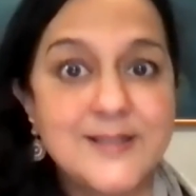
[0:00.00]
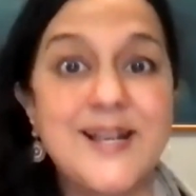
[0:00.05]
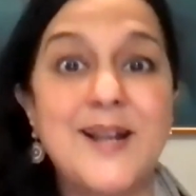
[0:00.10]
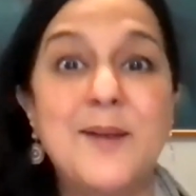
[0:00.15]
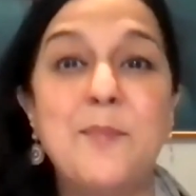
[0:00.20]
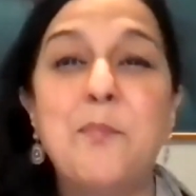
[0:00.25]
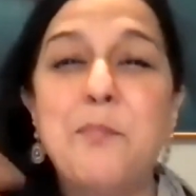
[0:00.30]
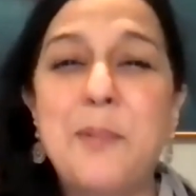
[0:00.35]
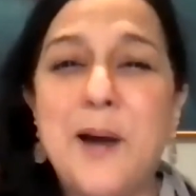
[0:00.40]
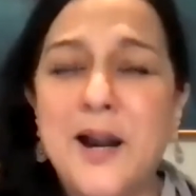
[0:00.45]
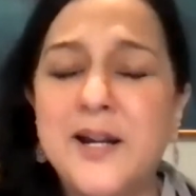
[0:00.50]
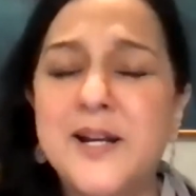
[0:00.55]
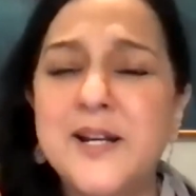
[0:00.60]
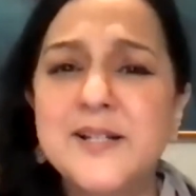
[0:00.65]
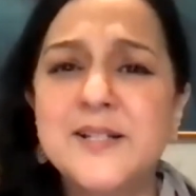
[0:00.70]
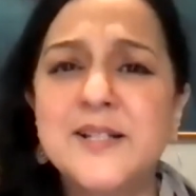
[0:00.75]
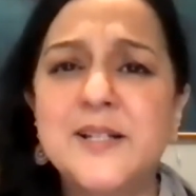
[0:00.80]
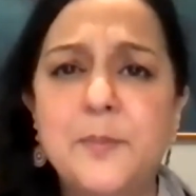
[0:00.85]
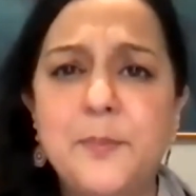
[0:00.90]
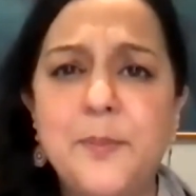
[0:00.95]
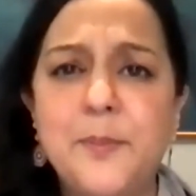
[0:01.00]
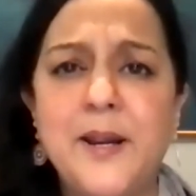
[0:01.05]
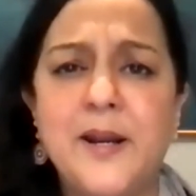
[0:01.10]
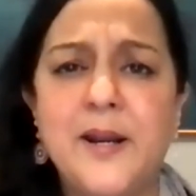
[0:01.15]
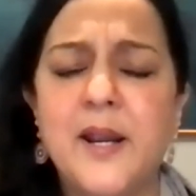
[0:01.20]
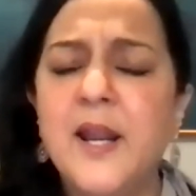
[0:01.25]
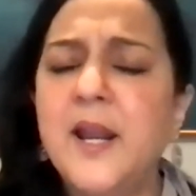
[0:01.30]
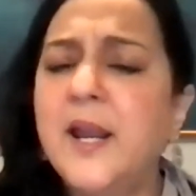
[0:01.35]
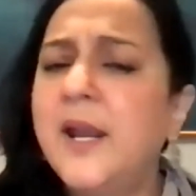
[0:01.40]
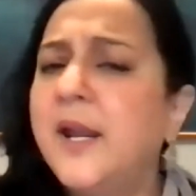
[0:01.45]
and
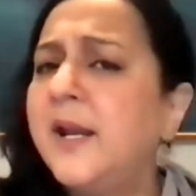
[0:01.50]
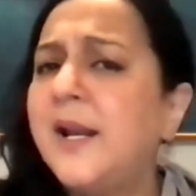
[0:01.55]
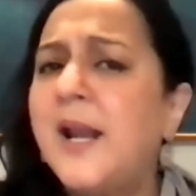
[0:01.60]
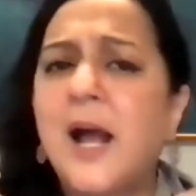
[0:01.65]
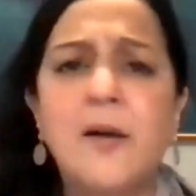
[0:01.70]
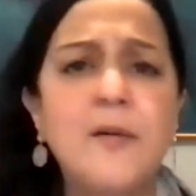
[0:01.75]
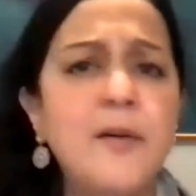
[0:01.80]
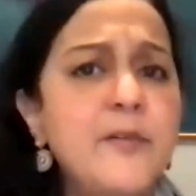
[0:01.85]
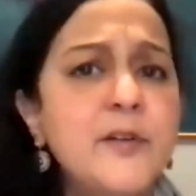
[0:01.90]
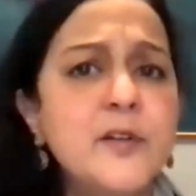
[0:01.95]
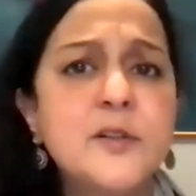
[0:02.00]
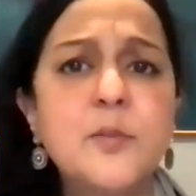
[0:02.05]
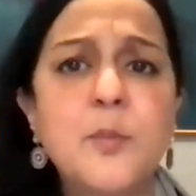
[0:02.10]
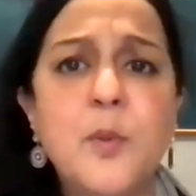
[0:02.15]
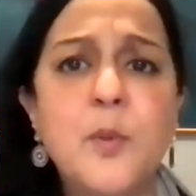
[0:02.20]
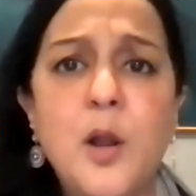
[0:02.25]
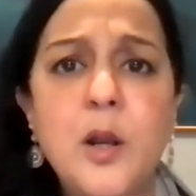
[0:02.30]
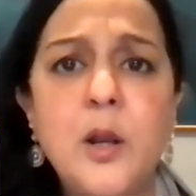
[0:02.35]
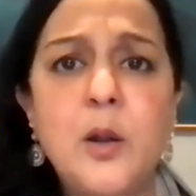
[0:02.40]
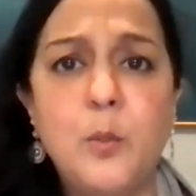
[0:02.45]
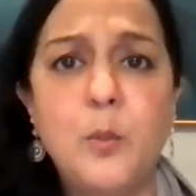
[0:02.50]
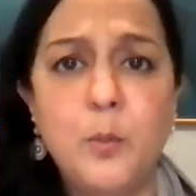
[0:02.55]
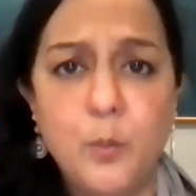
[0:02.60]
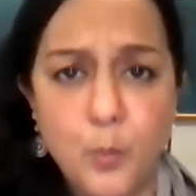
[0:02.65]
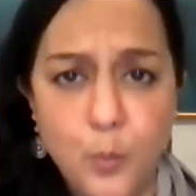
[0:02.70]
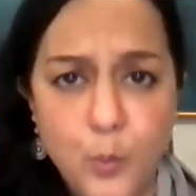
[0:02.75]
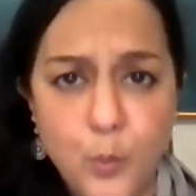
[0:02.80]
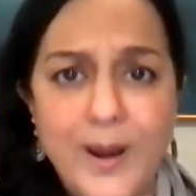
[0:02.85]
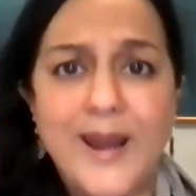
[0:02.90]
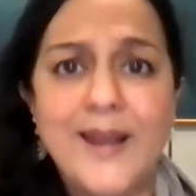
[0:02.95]
participate in however small a
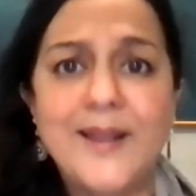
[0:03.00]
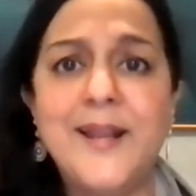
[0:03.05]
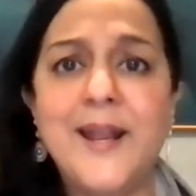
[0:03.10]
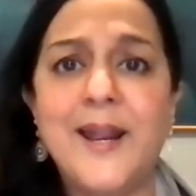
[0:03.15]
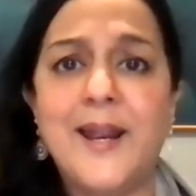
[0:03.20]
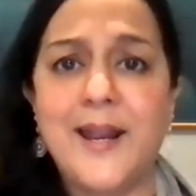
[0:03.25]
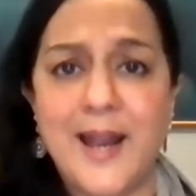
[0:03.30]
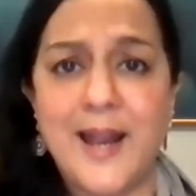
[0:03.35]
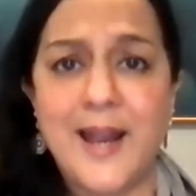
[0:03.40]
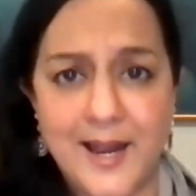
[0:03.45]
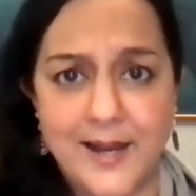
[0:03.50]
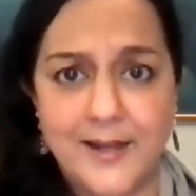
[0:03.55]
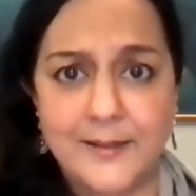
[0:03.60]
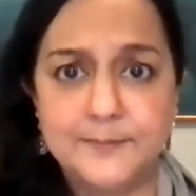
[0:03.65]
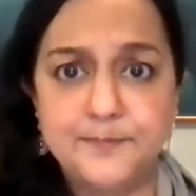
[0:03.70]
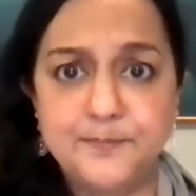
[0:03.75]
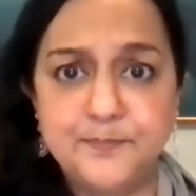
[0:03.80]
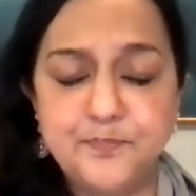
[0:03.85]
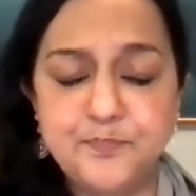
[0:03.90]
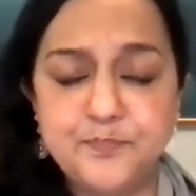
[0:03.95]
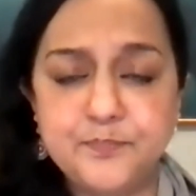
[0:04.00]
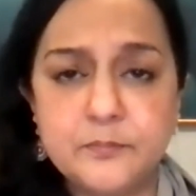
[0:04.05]
way they can,